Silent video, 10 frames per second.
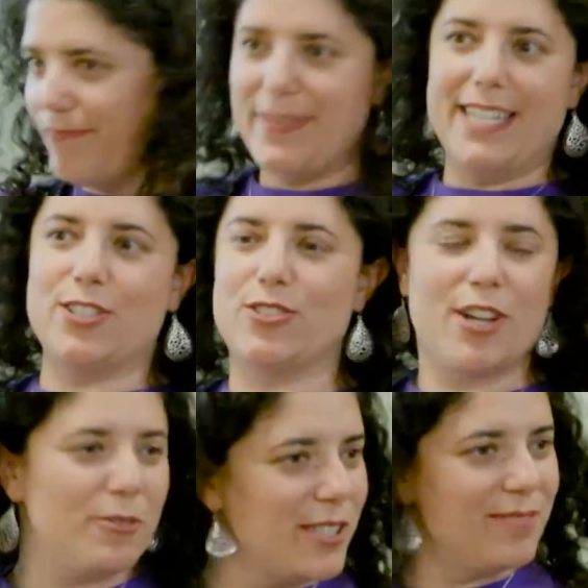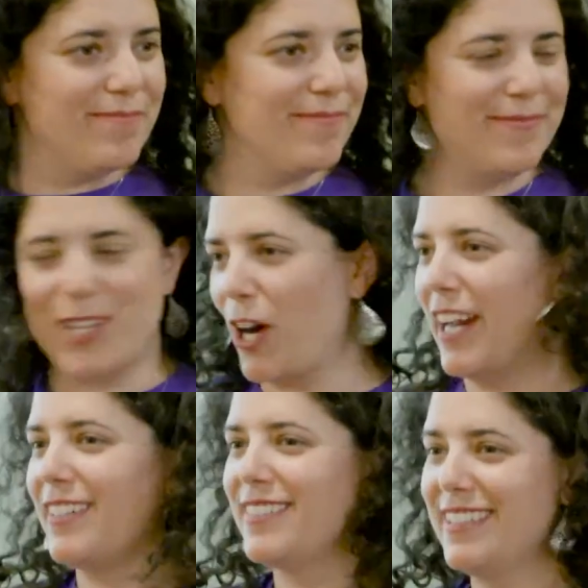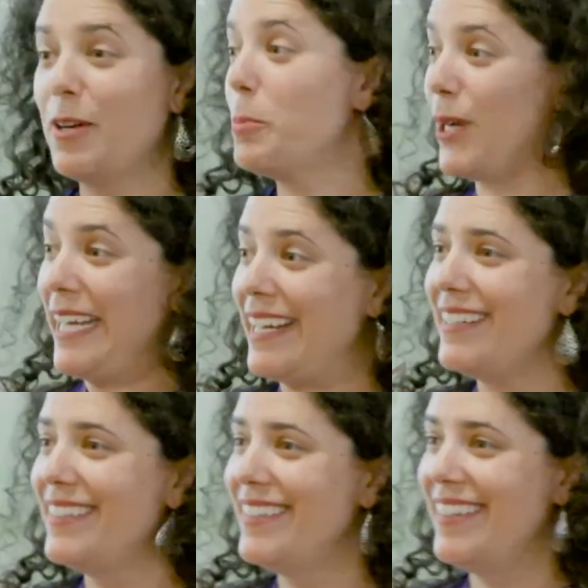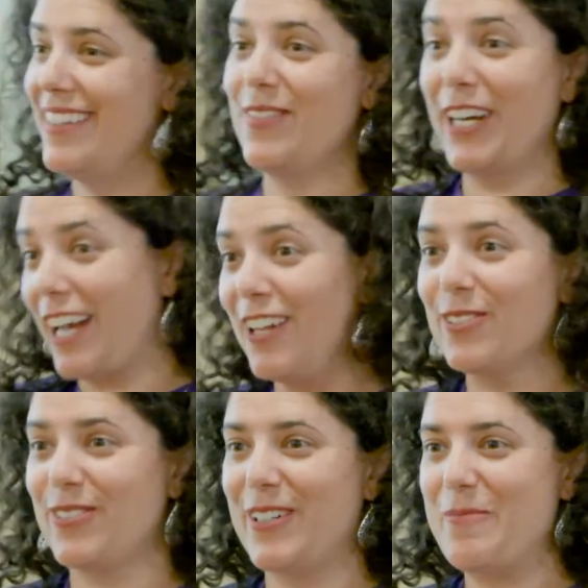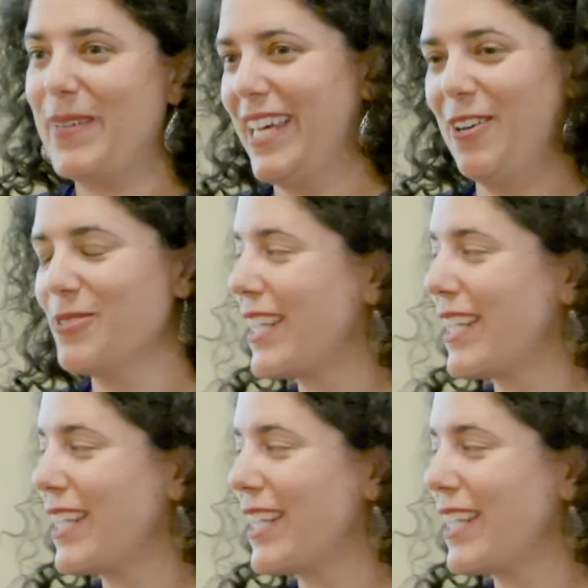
They just don't. Sorry. They're pretty, they're very colorful, but they don't